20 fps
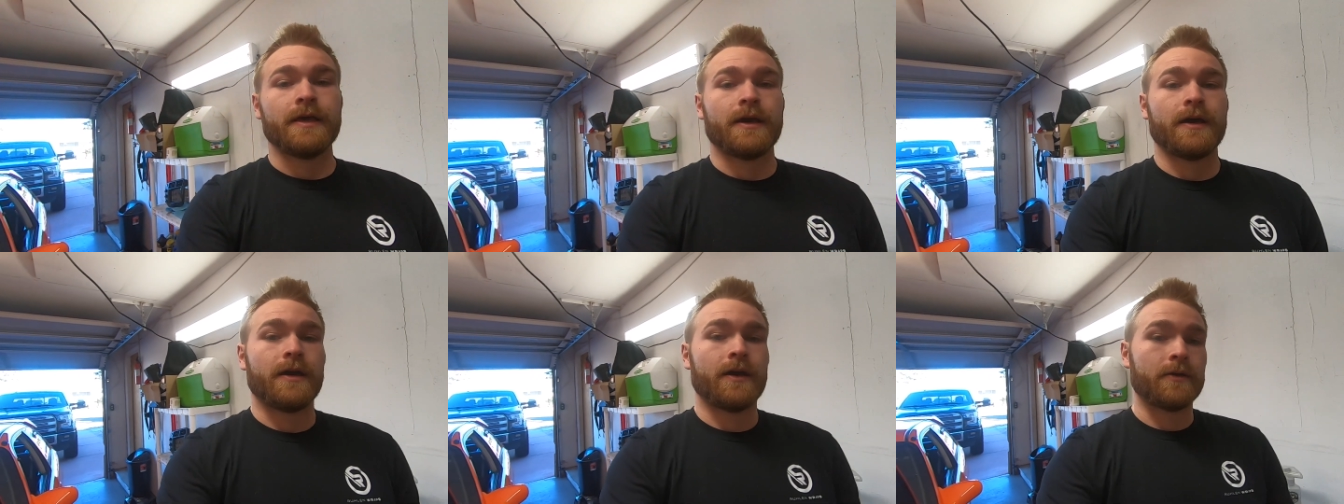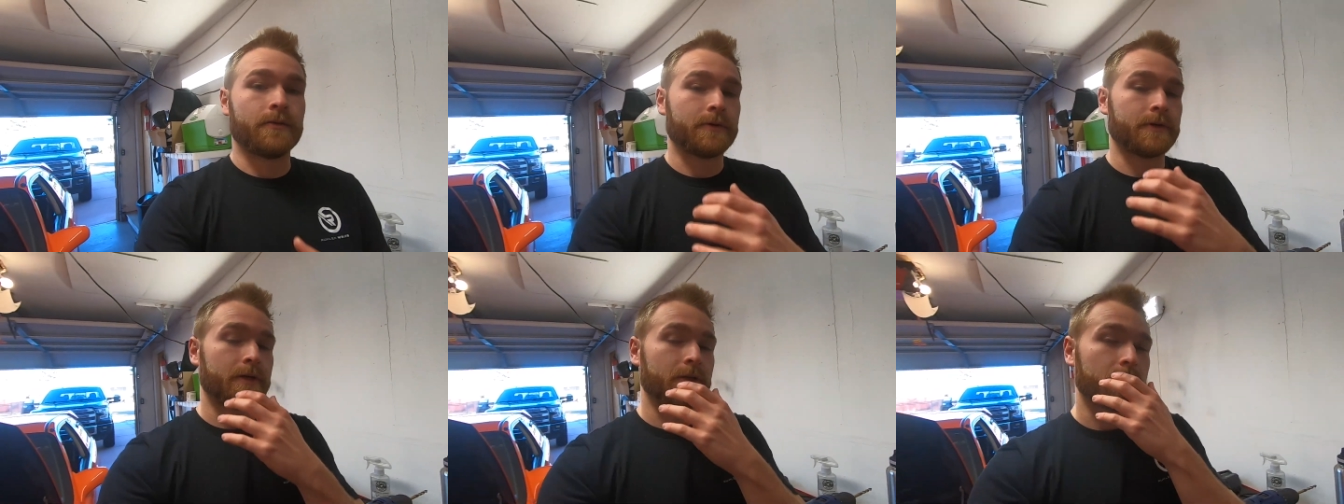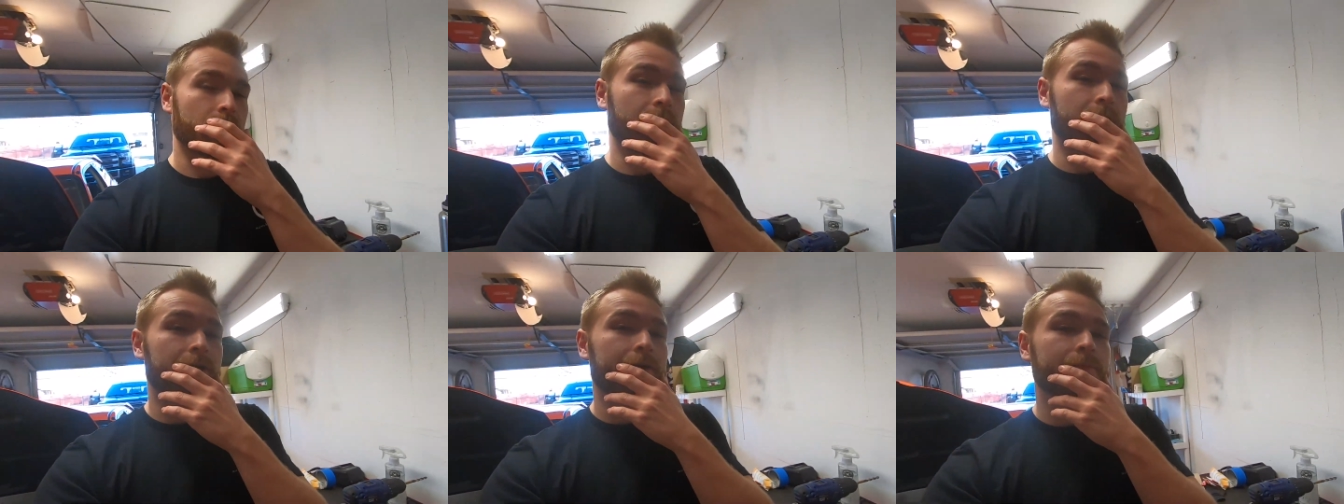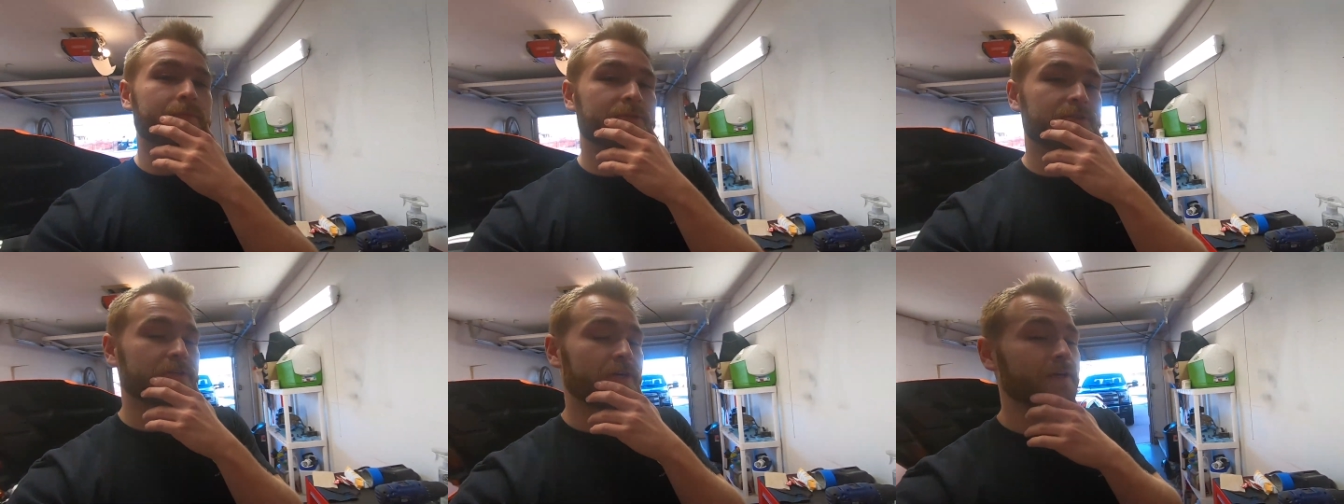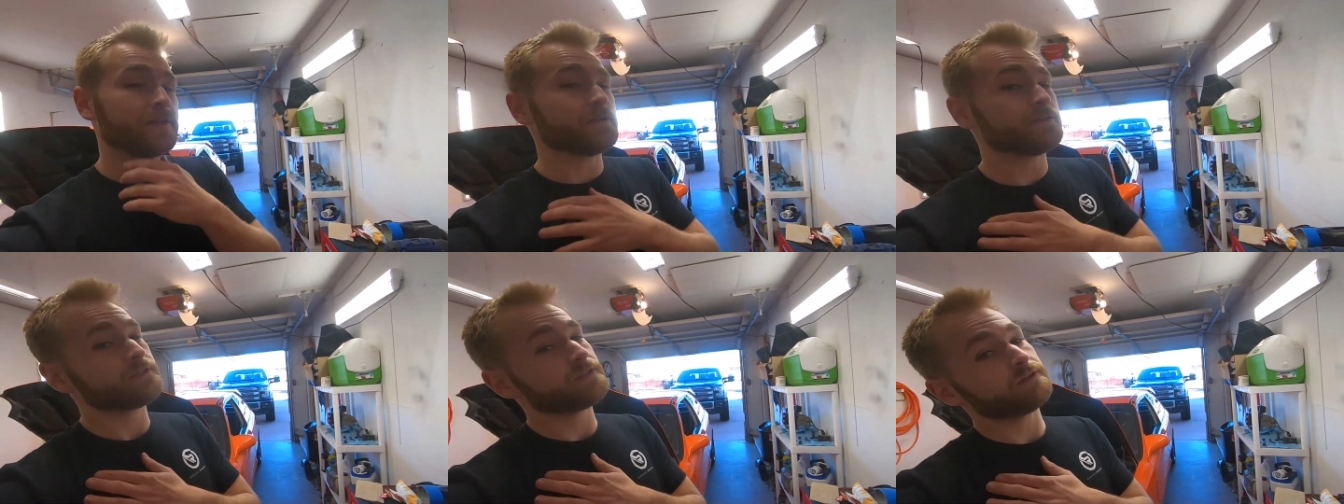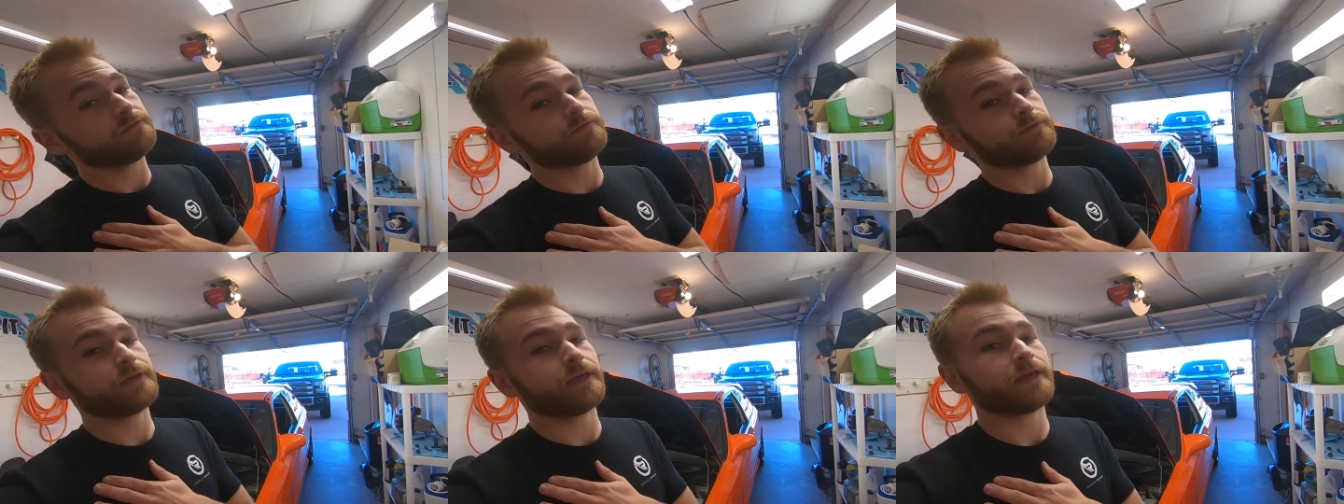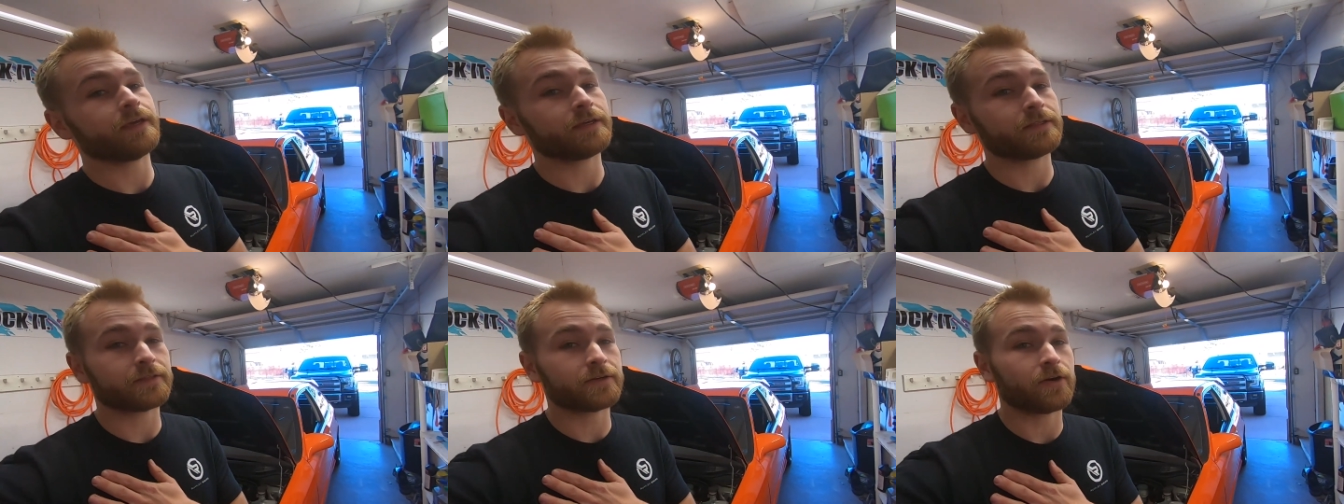We're gonna load up the trailer, see if we
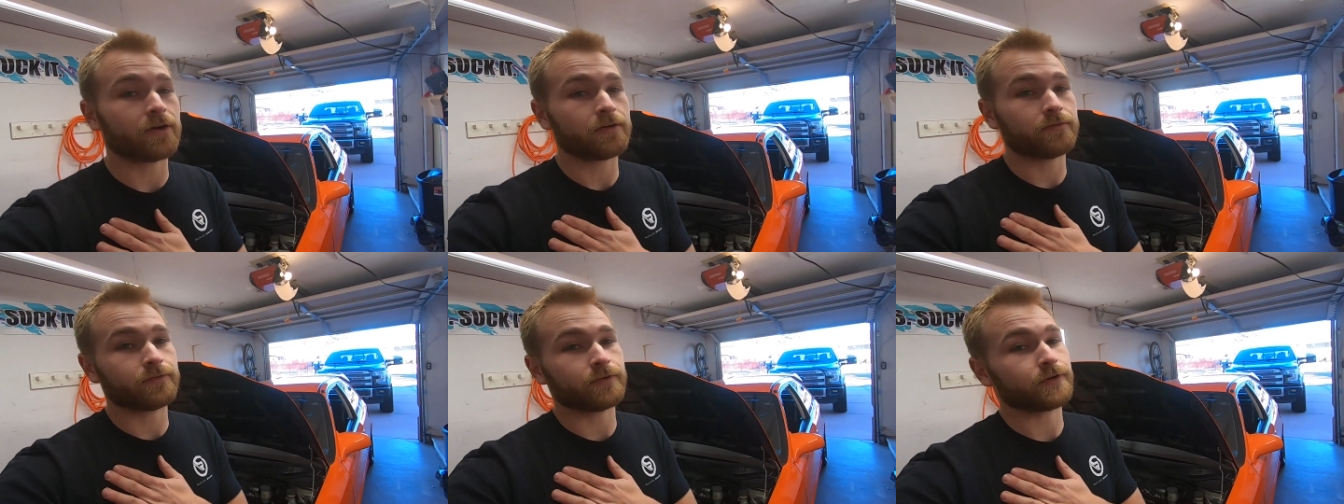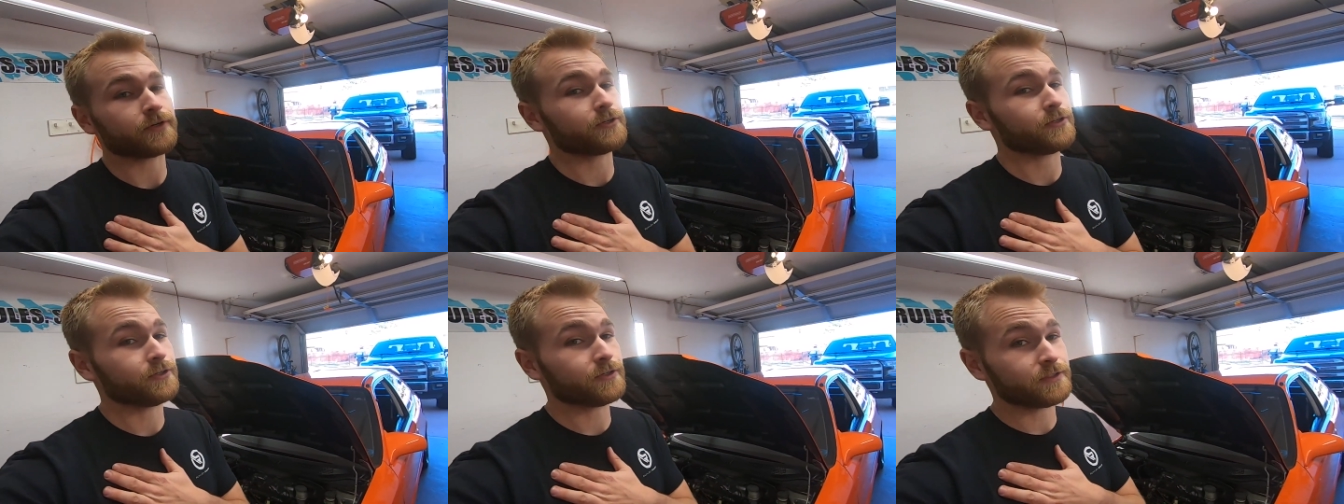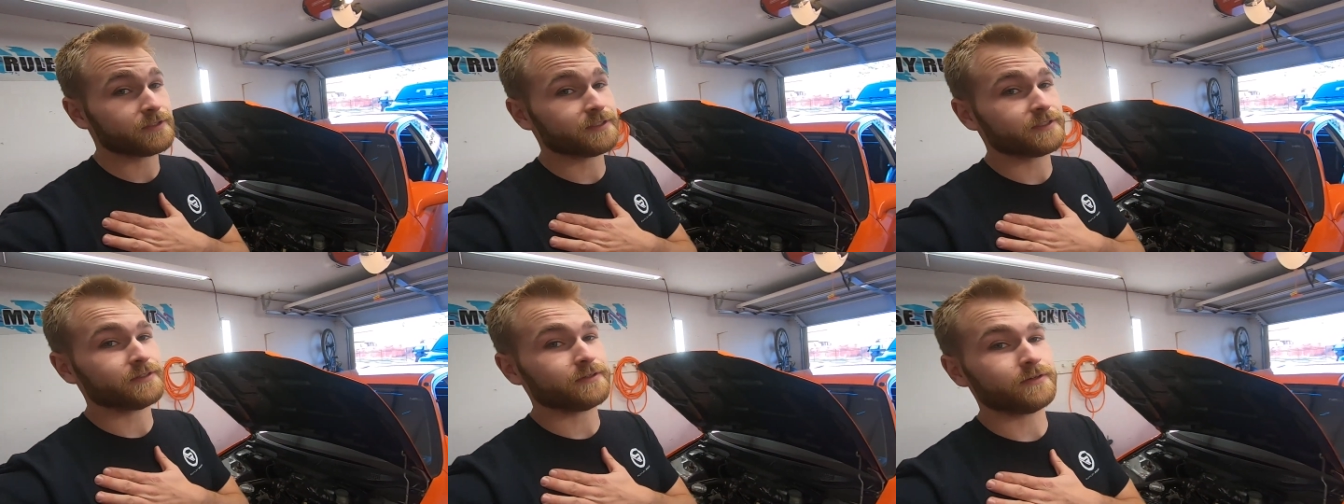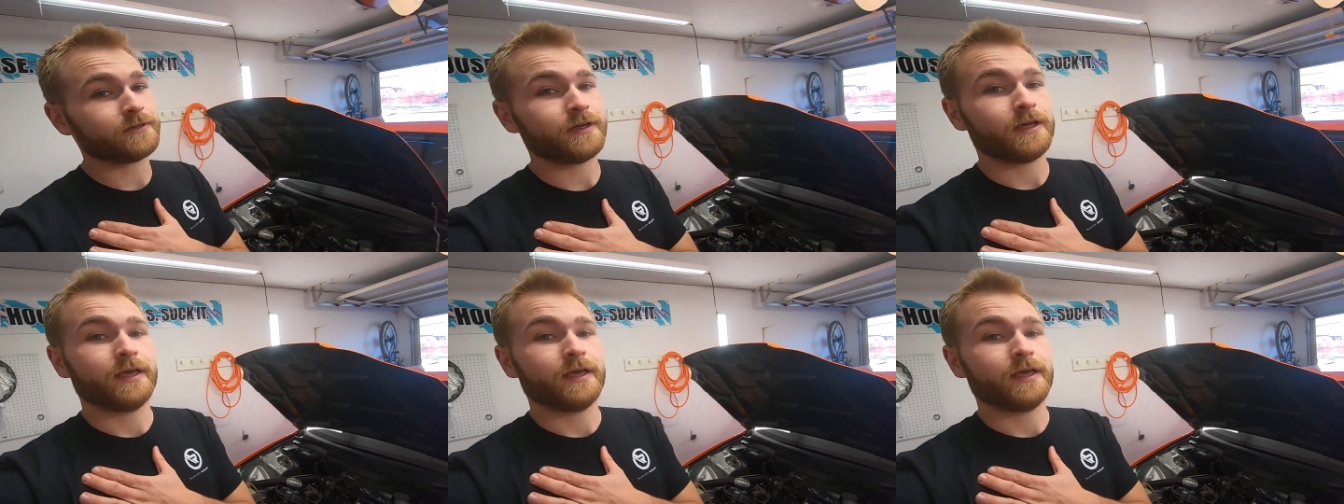can't get the car for a good deal.